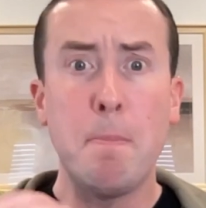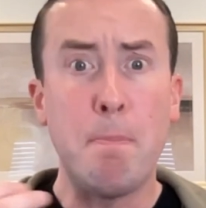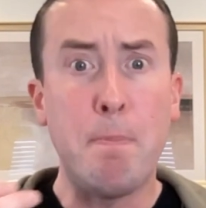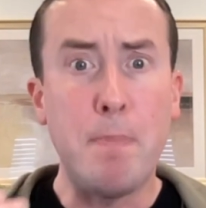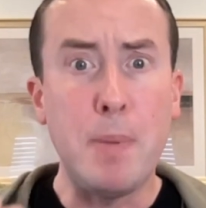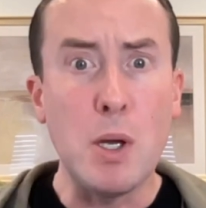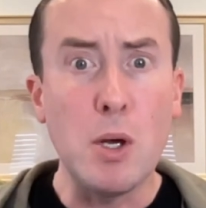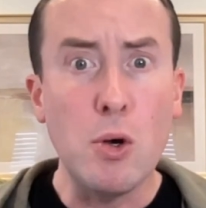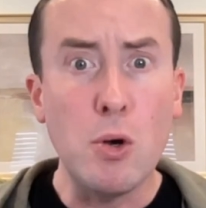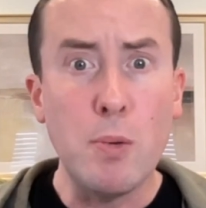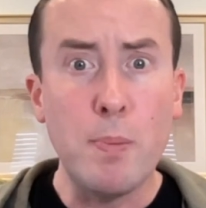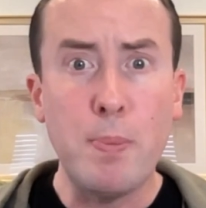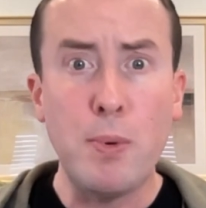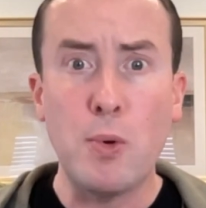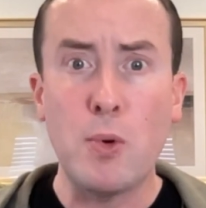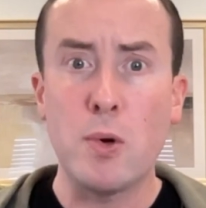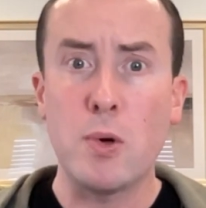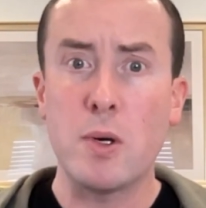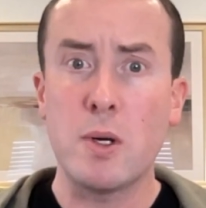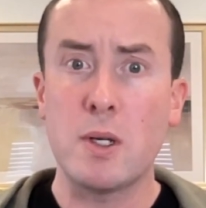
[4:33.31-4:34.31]

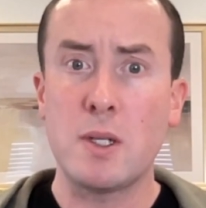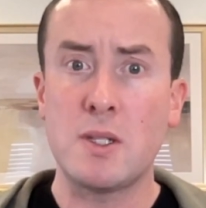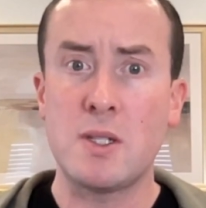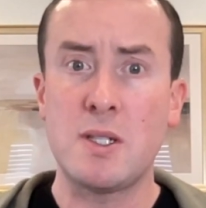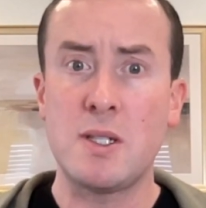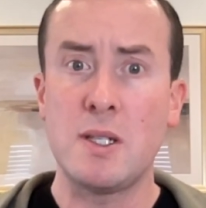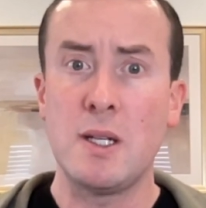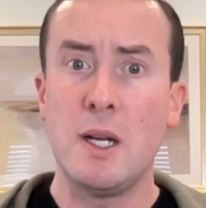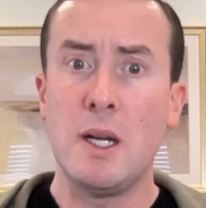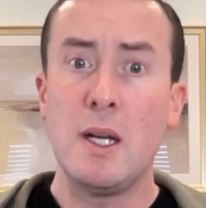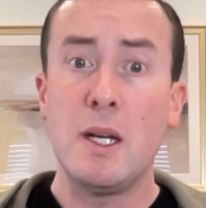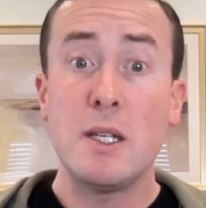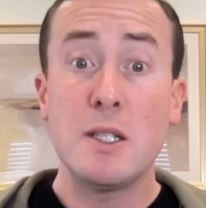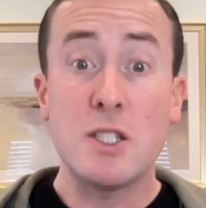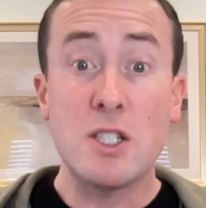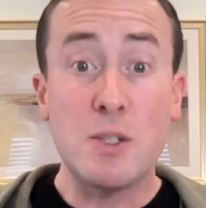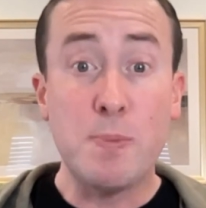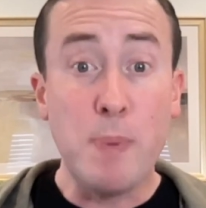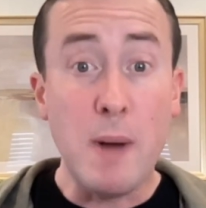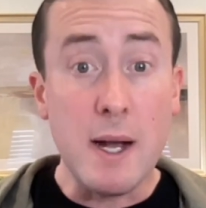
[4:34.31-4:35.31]
billboards,
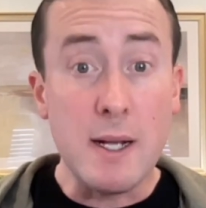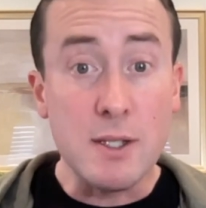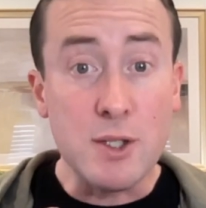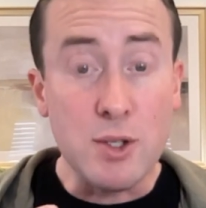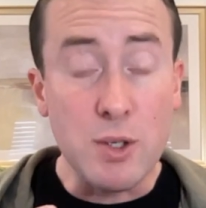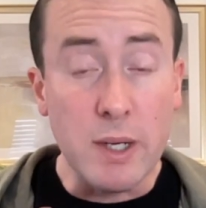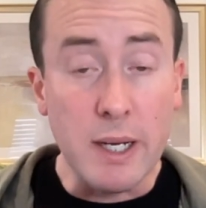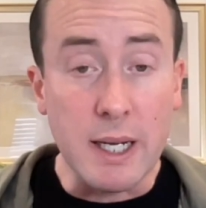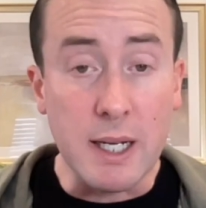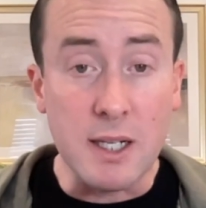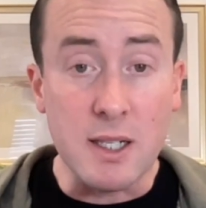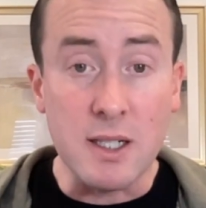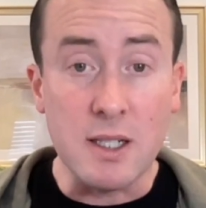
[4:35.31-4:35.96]
sponsoring